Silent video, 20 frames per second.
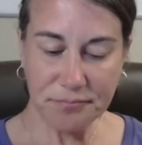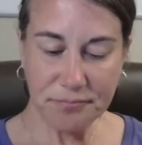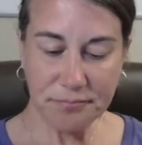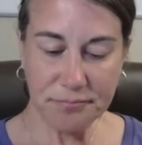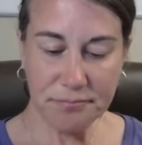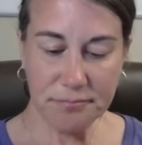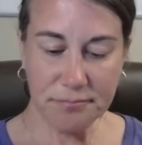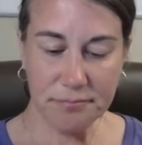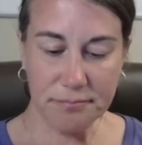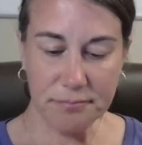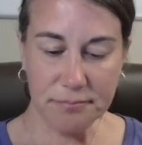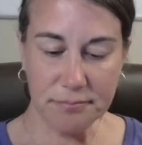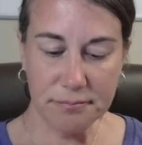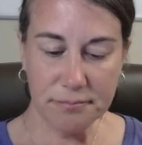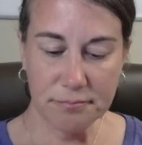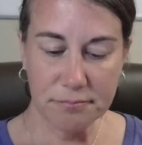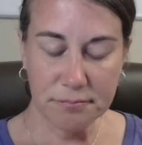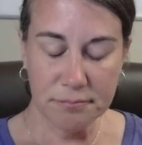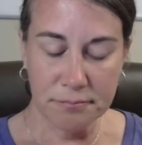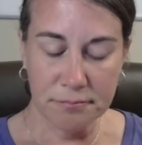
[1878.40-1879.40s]

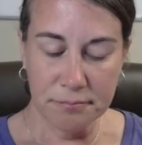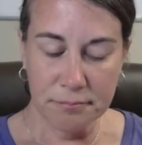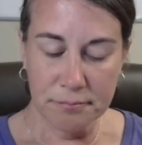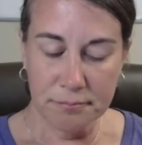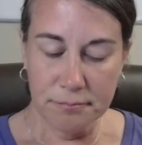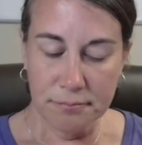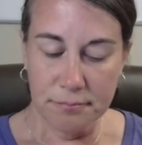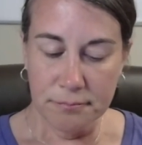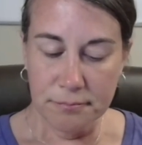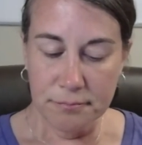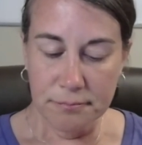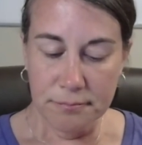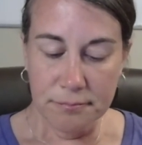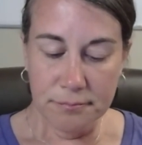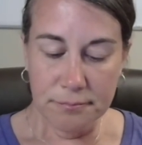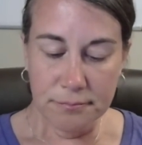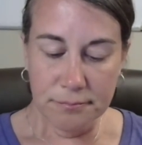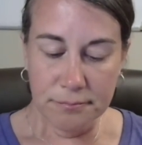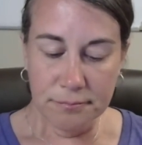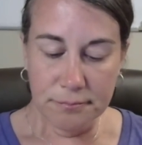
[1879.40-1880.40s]

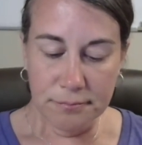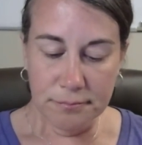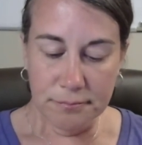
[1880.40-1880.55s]
(no one is talking)